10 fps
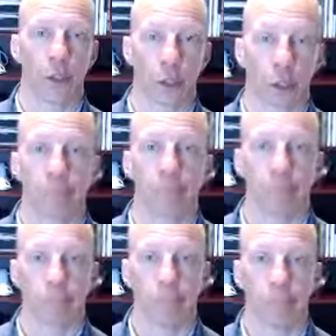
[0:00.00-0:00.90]
hurt.
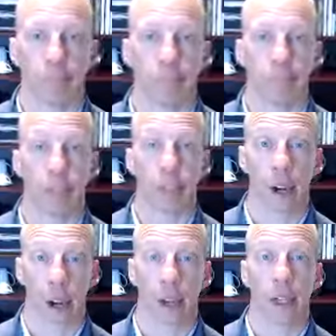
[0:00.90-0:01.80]
Because
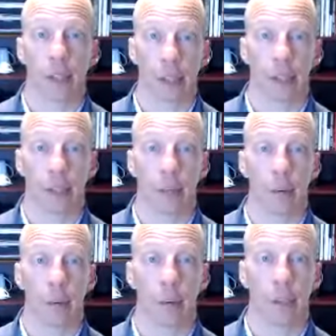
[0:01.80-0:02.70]
all I did
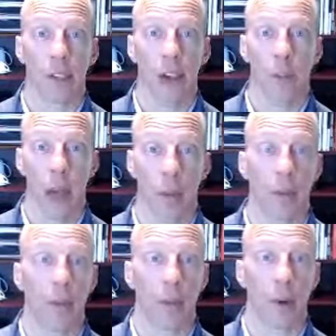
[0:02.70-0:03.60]
was got wrapped
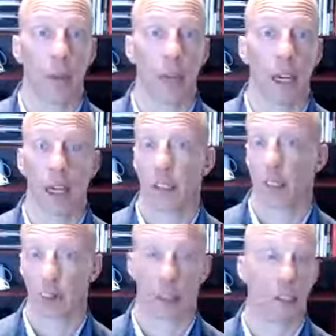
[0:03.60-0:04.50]
up in the moment. I got
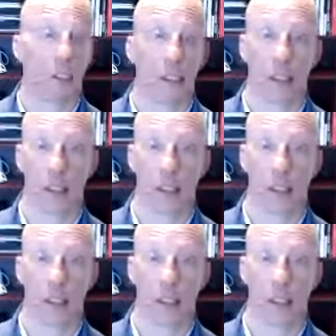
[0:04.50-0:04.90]
so excited,